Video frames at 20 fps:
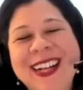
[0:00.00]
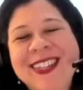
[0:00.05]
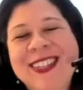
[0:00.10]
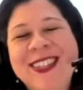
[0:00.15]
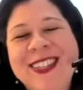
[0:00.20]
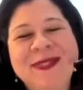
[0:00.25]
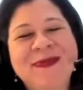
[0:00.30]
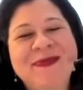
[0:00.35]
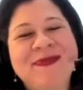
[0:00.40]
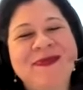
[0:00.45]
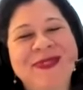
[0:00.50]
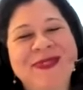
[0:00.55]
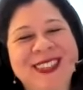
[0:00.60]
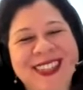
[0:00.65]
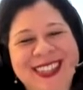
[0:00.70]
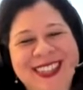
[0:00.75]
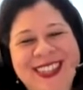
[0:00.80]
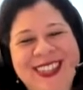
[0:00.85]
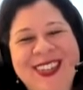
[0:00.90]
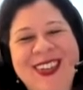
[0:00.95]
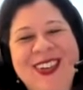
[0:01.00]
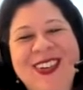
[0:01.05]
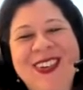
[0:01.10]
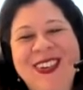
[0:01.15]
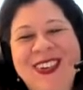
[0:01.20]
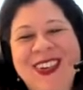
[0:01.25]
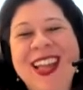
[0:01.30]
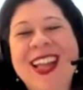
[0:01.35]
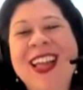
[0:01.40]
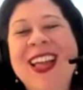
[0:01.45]

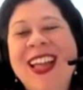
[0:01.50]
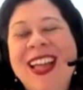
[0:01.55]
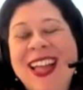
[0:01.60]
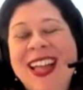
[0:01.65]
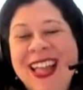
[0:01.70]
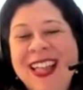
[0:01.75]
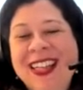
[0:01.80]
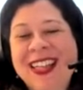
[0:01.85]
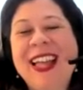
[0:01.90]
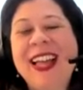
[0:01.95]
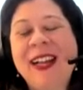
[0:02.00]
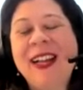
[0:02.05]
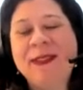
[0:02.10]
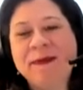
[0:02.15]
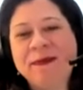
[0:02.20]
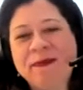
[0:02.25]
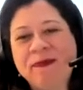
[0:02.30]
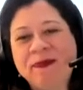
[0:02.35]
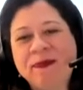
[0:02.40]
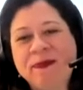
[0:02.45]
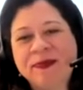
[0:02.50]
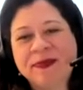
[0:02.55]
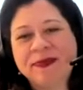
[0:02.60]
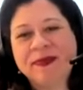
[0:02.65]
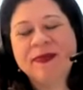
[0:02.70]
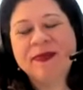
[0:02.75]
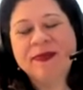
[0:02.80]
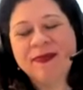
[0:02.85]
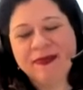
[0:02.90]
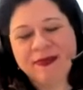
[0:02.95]

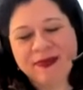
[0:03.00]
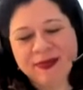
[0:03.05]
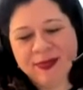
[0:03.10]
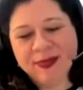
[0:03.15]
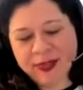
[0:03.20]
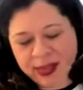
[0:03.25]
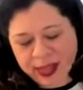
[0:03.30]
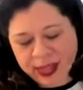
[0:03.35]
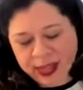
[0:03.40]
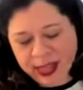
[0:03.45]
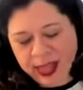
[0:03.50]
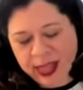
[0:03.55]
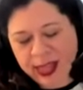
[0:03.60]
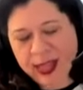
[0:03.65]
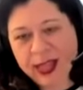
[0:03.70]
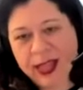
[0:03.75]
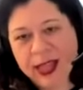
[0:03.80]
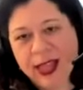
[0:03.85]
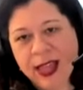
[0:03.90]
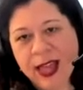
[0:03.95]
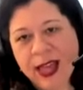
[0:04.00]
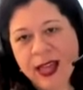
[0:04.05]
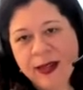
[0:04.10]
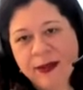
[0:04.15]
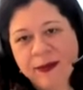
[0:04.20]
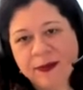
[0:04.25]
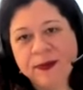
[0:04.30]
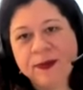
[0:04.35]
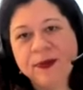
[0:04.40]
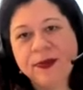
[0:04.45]

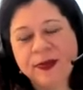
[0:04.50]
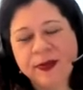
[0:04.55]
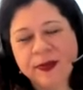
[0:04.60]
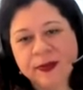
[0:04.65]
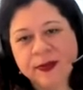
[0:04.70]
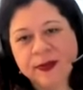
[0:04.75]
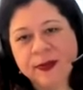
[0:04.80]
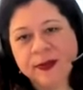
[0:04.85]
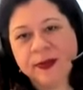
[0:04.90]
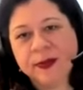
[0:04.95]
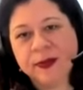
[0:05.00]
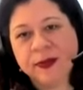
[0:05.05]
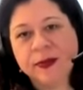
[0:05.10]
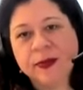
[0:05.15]
[no speech]